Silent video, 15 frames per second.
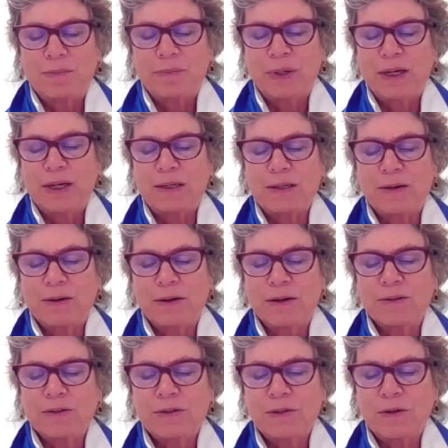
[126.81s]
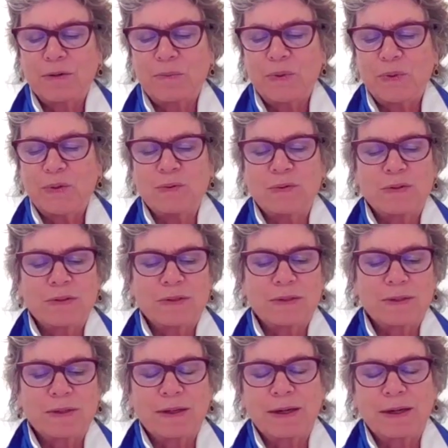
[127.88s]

but also boosts